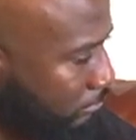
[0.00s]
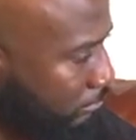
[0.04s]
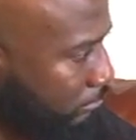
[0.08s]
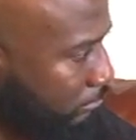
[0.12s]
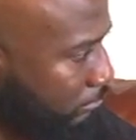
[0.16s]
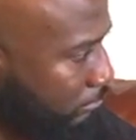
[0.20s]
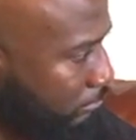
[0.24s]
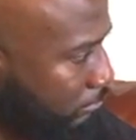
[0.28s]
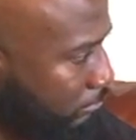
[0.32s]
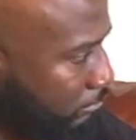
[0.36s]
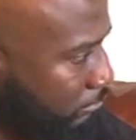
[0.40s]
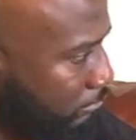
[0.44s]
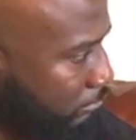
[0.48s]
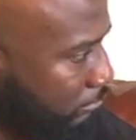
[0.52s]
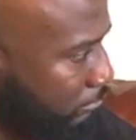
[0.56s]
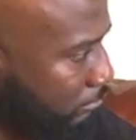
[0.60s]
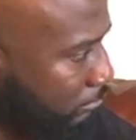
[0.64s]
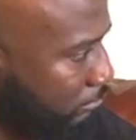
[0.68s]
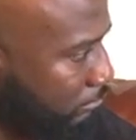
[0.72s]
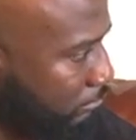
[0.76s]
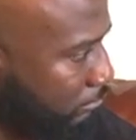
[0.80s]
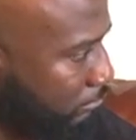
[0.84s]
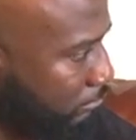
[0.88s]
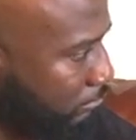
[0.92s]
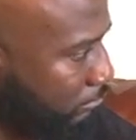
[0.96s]

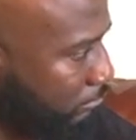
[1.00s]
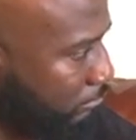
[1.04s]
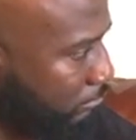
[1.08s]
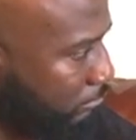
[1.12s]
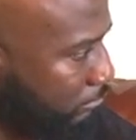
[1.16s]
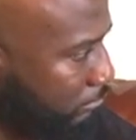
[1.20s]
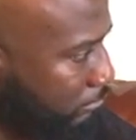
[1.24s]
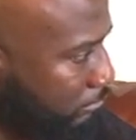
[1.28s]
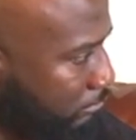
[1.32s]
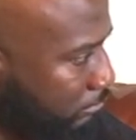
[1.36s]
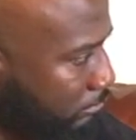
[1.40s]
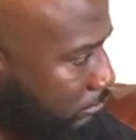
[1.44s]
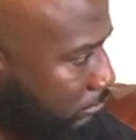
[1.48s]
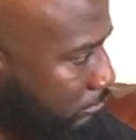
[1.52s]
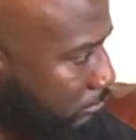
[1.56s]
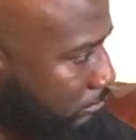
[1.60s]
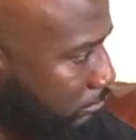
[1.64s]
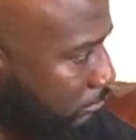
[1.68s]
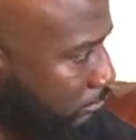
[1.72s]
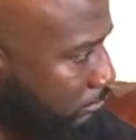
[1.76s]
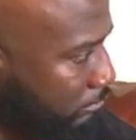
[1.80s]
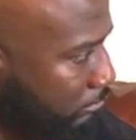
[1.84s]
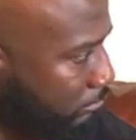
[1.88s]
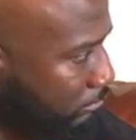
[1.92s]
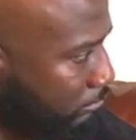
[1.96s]

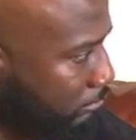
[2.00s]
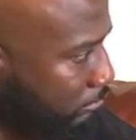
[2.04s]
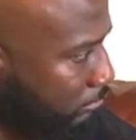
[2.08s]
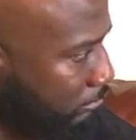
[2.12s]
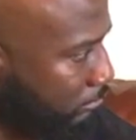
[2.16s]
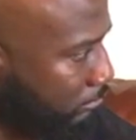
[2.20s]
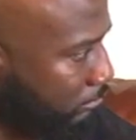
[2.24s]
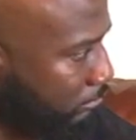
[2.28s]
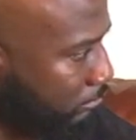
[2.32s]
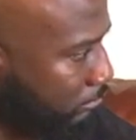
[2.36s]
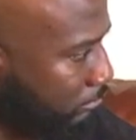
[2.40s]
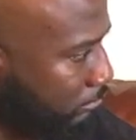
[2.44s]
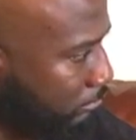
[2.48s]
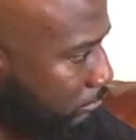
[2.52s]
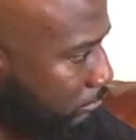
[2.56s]
The person shown says nothing.